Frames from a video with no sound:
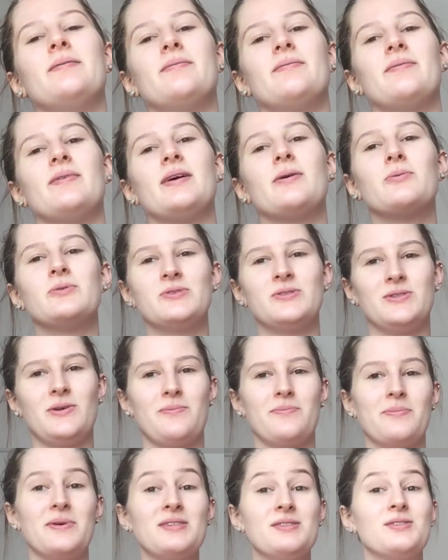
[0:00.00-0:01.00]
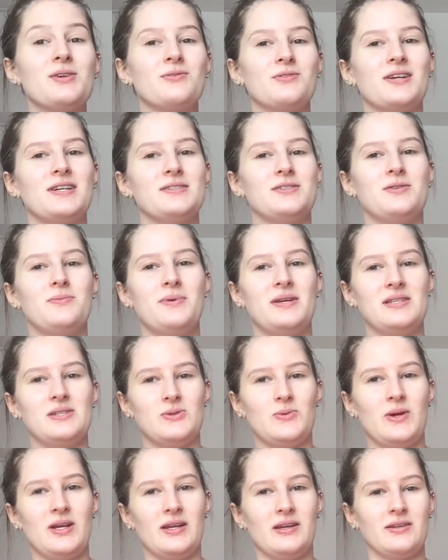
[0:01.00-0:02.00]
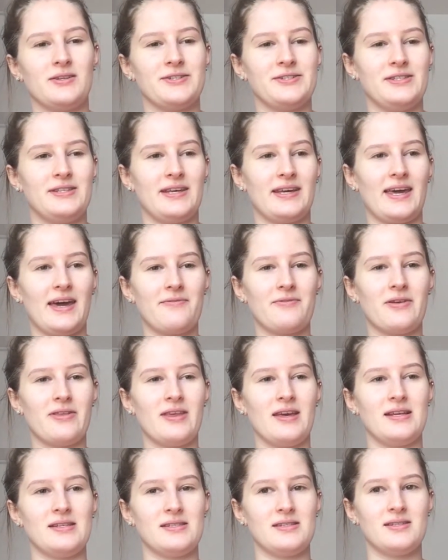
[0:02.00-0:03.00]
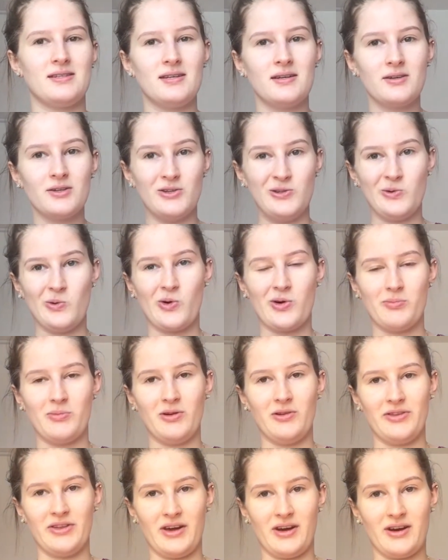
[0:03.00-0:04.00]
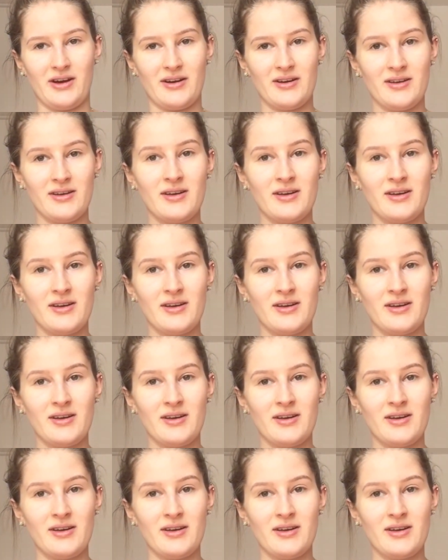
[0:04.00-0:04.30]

it would be so nice to be in Sweden because, like, everything's normal there.